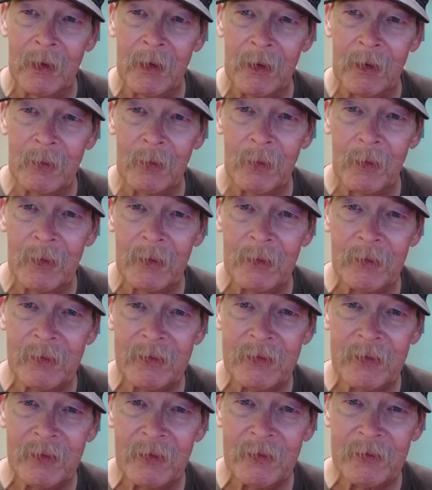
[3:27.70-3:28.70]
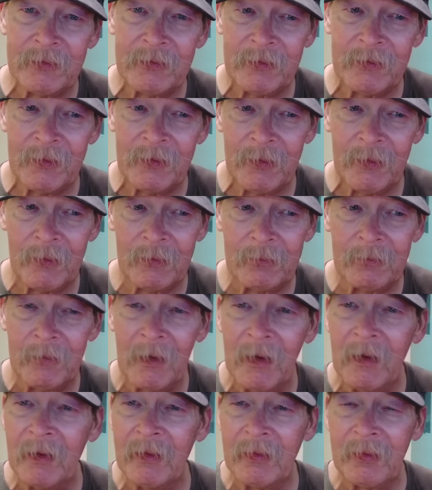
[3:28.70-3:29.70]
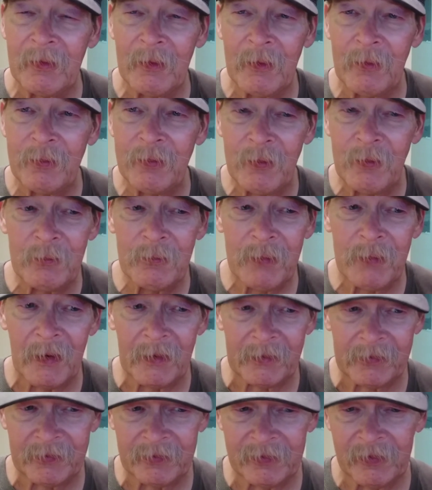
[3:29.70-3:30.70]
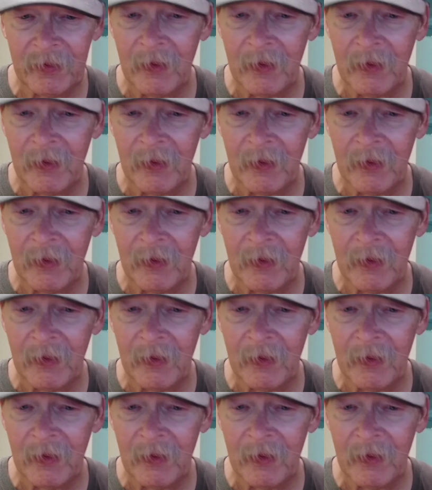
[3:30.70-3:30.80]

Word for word: and a wireless charger at home. They're a few bucks.